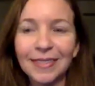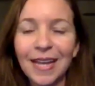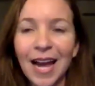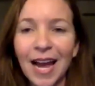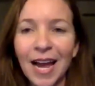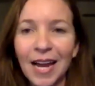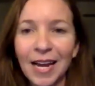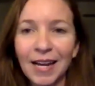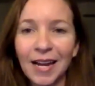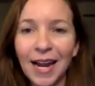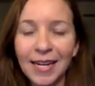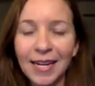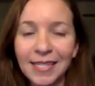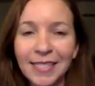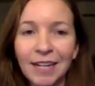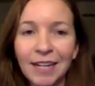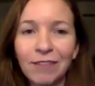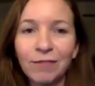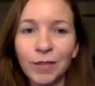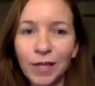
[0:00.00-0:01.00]
I
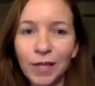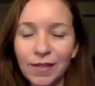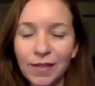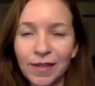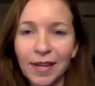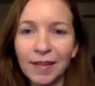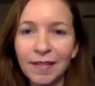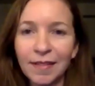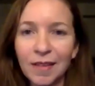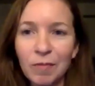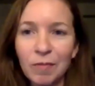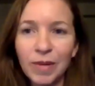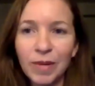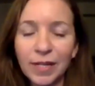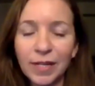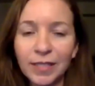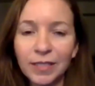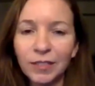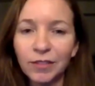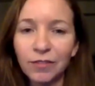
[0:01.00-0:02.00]
definitely think that
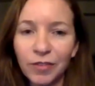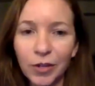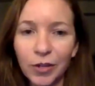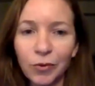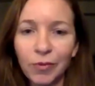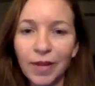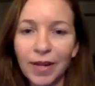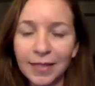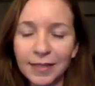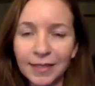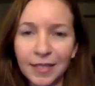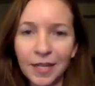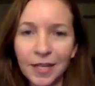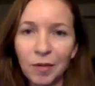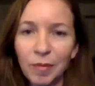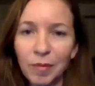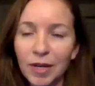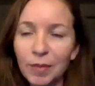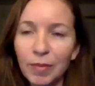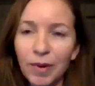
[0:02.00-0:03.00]
because of you, that's going to
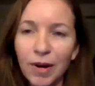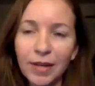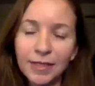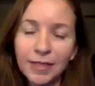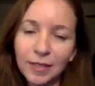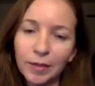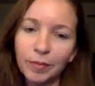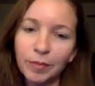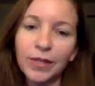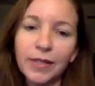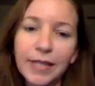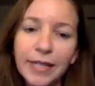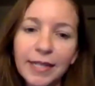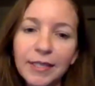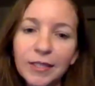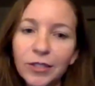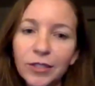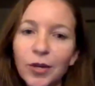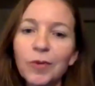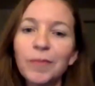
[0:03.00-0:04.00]
be a possibility.
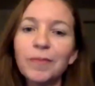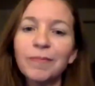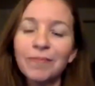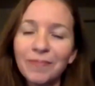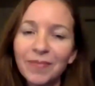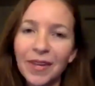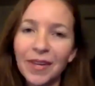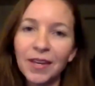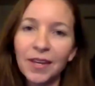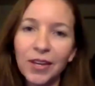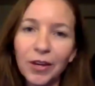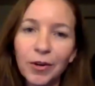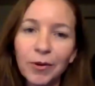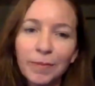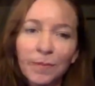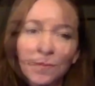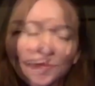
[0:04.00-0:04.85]
So thank you.